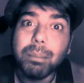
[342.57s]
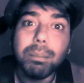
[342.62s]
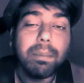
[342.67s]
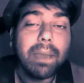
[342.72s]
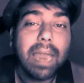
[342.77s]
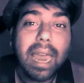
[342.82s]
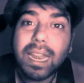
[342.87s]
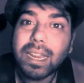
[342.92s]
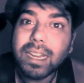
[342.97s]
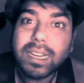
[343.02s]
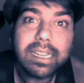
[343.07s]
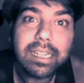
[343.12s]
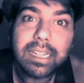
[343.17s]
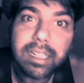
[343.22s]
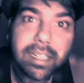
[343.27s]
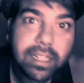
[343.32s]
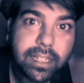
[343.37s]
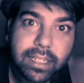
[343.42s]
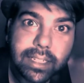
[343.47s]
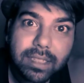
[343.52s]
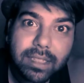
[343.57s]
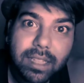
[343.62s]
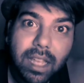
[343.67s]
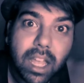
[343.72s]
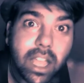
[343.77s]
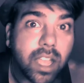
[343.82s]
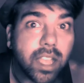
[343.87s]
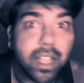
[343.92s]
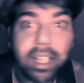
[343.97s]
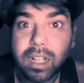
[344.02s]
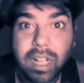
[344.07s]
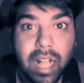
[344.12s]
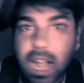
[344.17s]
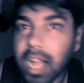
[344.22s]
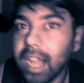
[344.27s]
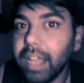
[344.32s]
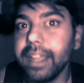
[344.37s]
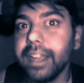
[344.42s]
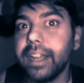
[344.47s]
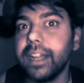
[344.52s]
planet Earth,
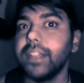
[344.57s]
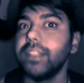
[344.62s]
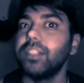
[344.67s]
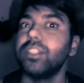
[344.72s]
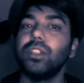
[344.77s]
Gaia.